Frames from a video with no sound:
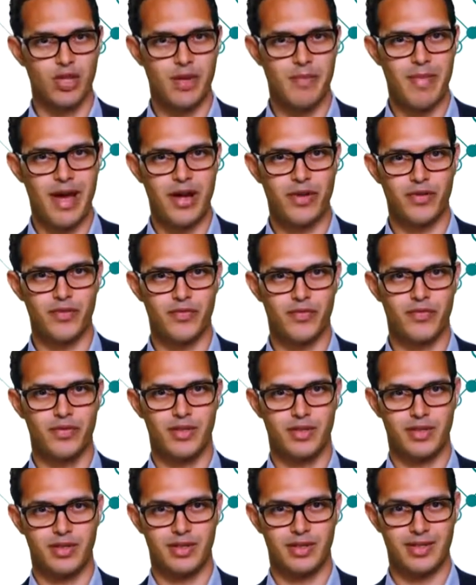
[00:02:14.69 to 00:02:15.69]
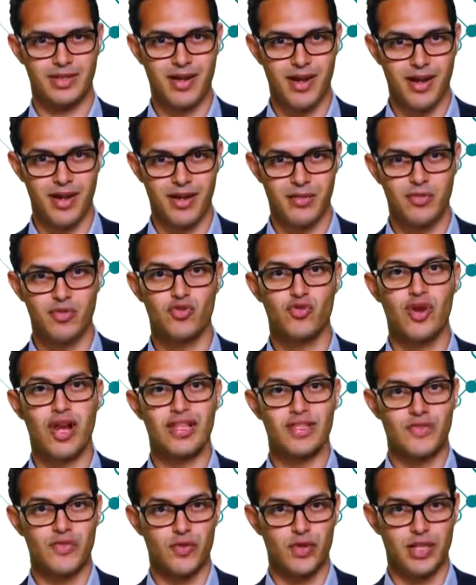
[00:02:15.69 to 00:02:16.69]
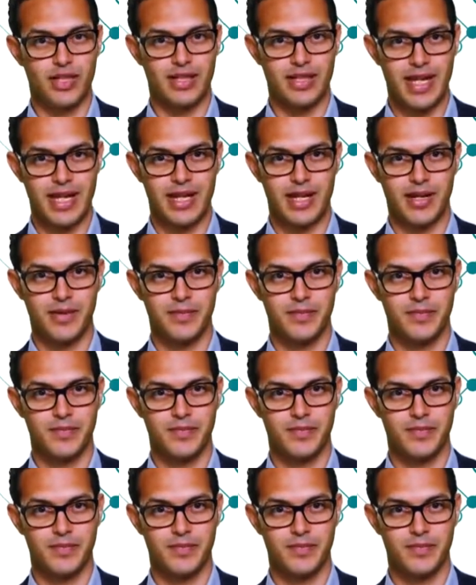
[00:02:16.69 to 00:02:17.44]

amount of time transferring data